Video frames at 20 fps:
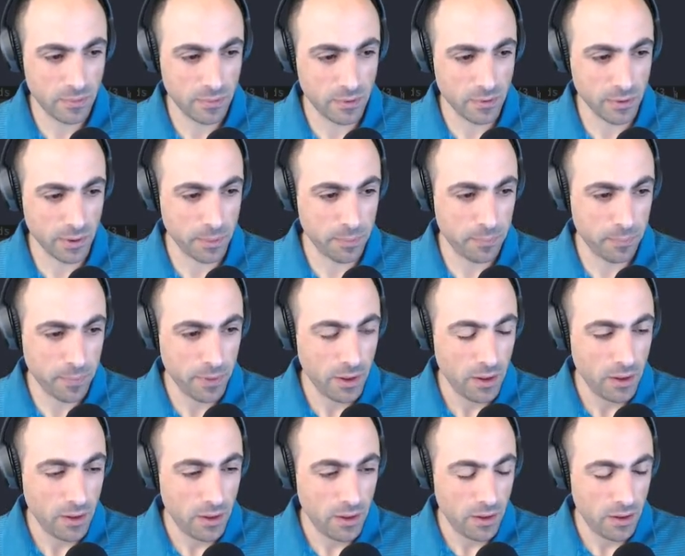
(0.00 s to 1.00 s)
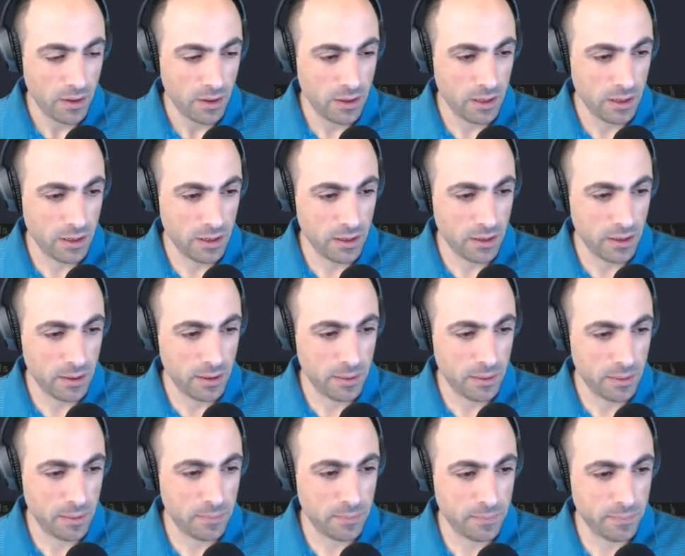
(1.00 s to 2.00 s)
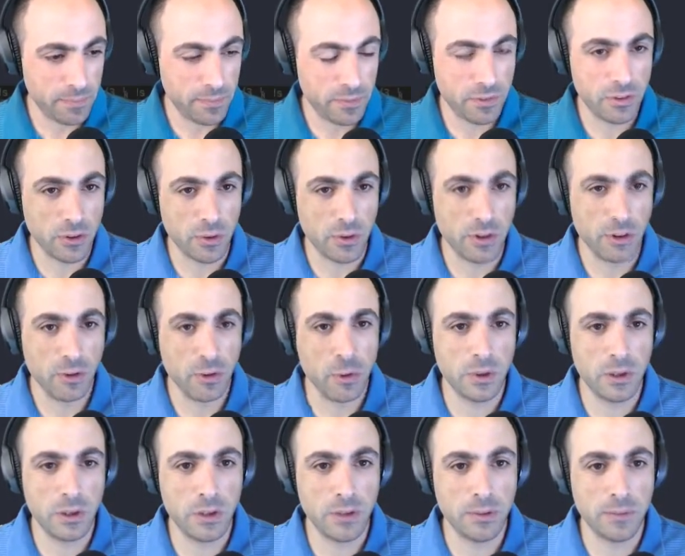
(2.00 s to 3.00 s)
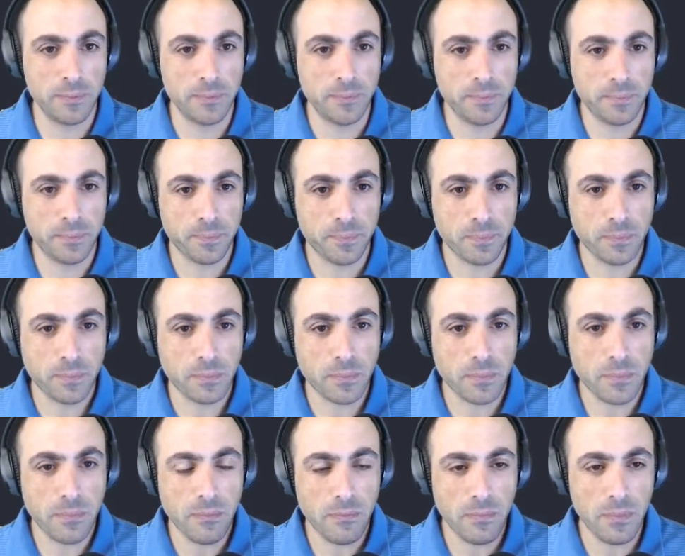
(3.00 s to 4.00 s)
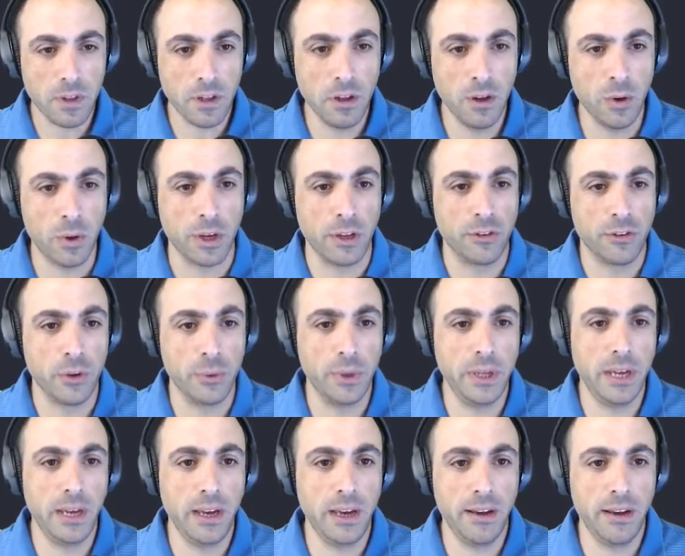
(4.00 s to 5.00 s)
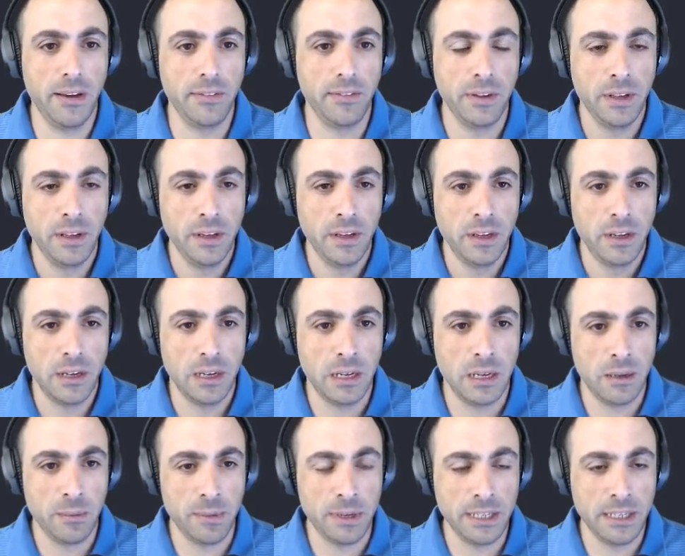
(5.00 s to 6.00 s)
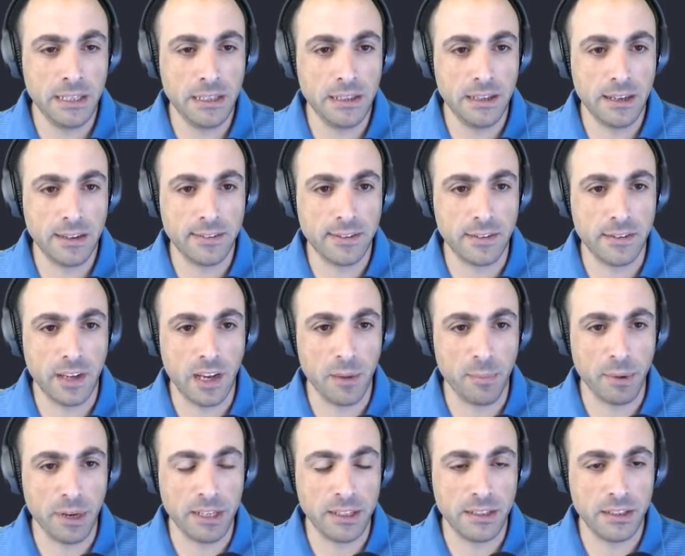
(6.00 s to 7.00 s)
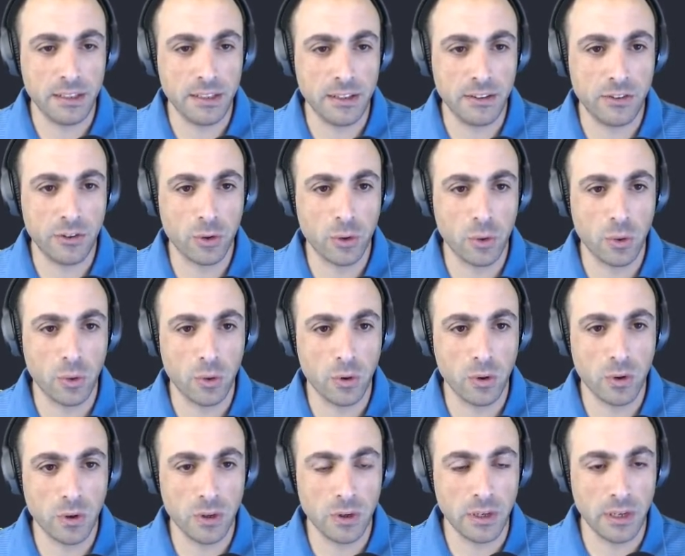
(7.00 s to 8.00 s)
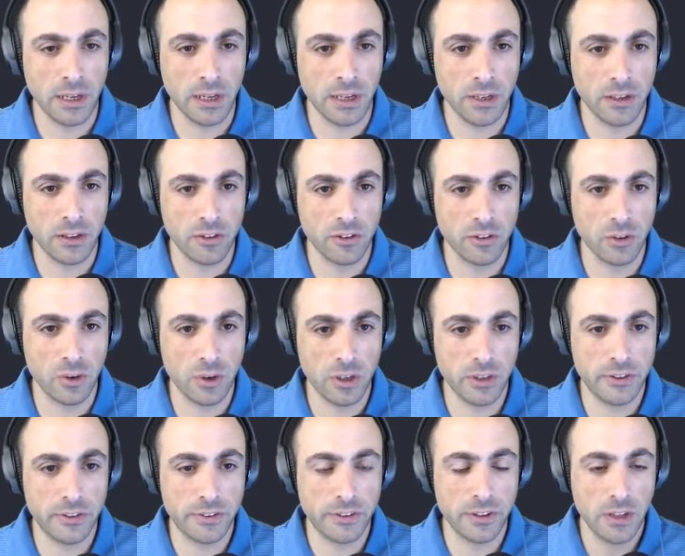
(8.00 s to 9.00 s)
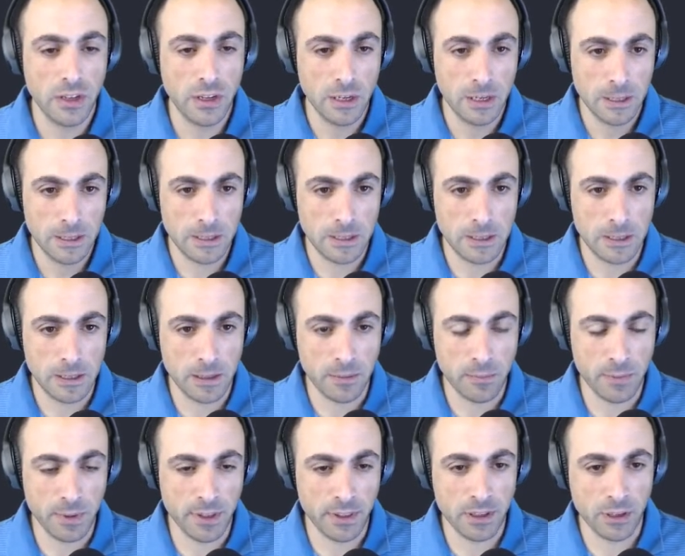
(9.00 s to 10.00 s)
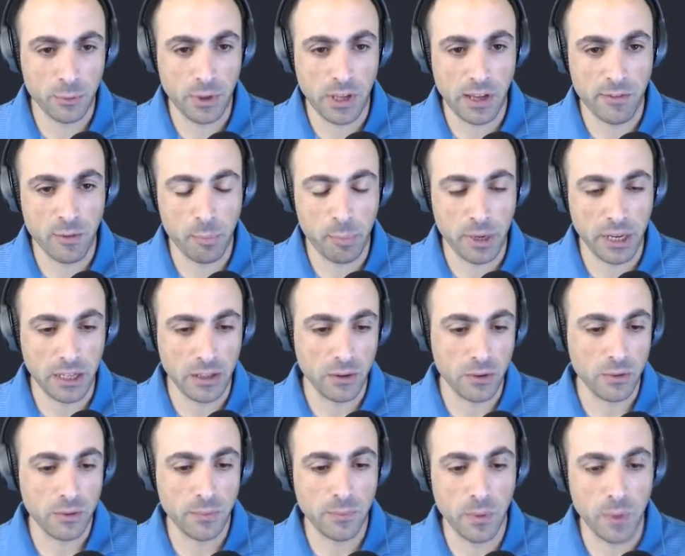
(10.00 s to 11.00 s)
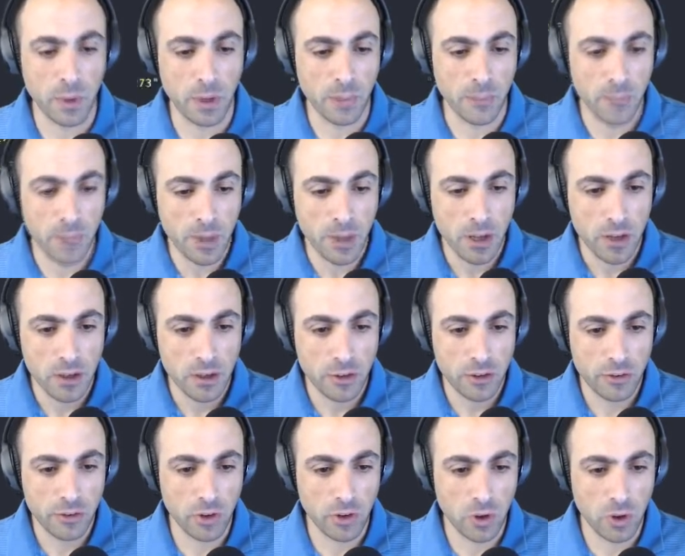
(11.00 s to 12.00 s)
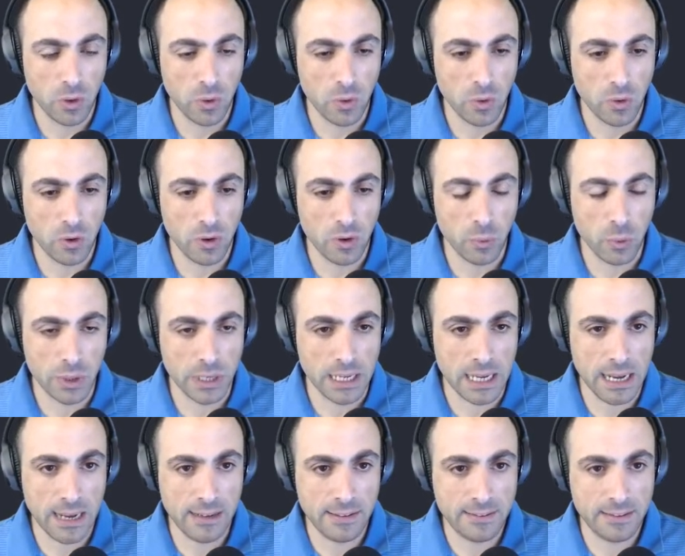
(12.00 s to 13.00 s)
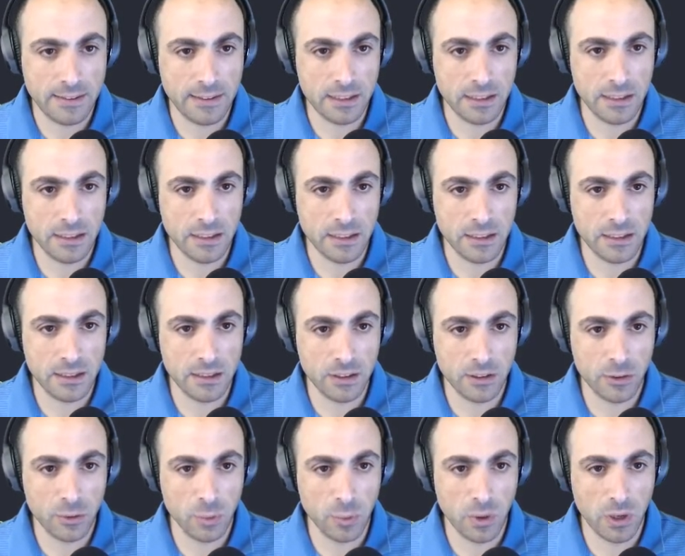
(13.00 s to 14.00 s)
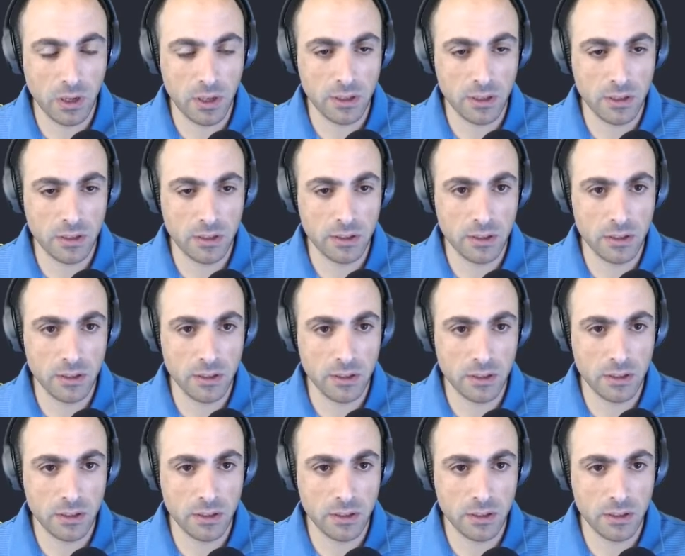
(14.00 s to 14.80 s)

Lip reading: Okay. So this one. Okay, so we have an index, a type ID, score, and source, and then we have a payload. Okay, so what I see is 1,